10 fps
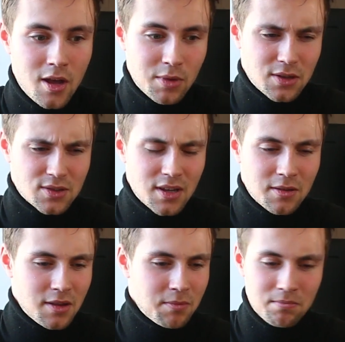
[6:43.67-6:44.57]
because the,
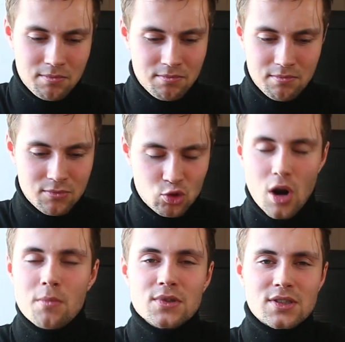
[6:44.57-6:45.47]
the
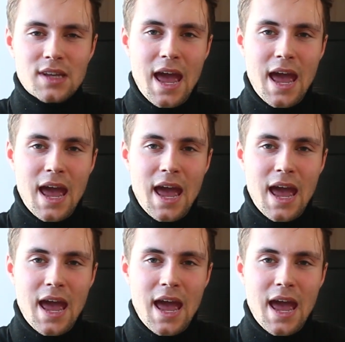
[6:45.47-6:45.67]
drums